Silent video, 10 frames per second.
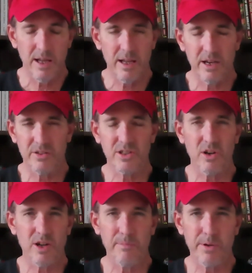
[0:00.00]
You know, it's
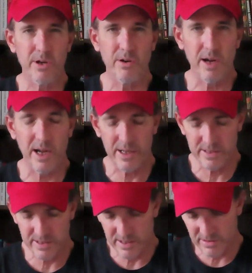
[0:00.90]
all
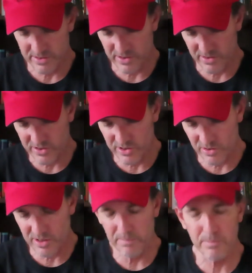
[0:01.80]
computerized, you know, so there's no
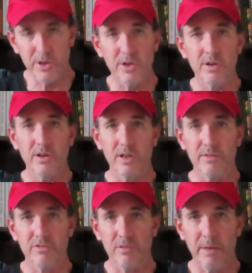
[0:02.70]
computer looking
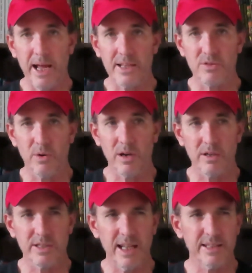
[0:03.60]
for mask
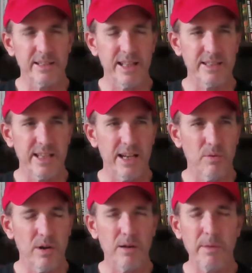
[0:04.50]
wearers. Not that they say to
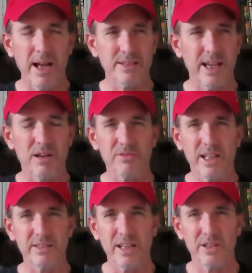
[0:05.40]
wear a mask, I don't
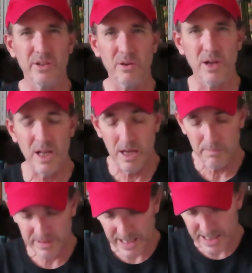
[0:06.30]
think they do,
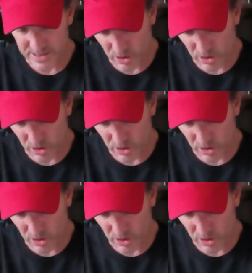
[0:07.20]
but that's